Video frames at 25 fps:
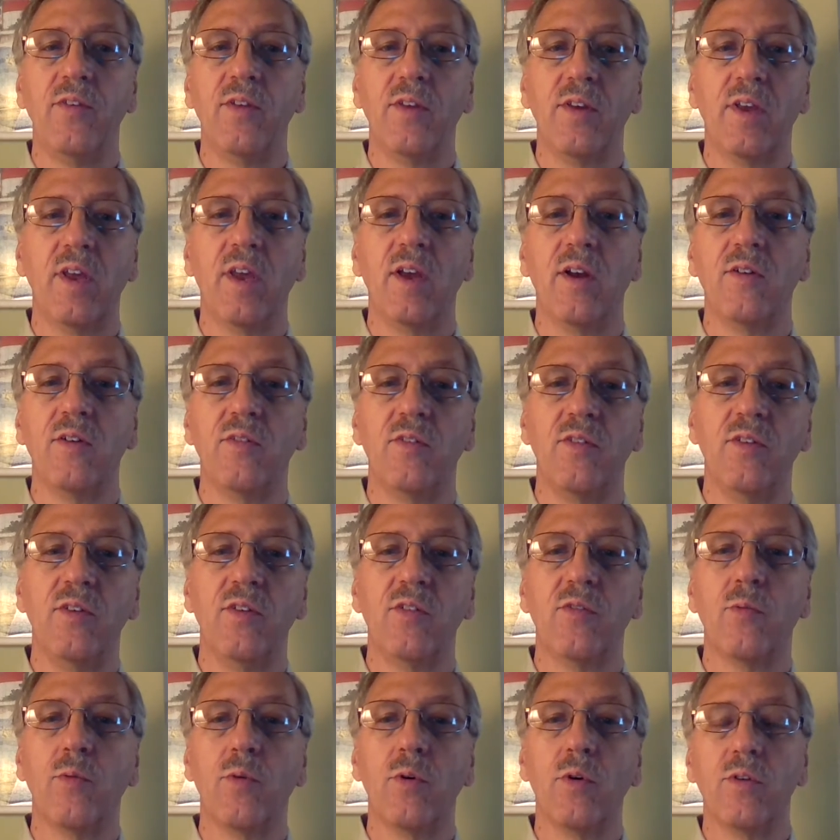and cares of
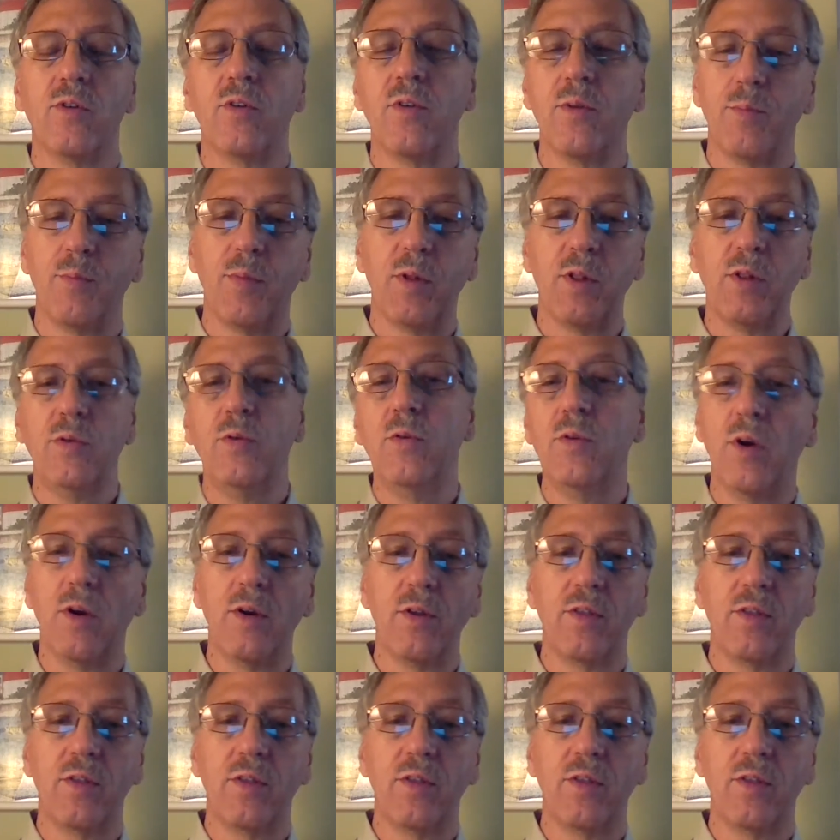this world to pollute our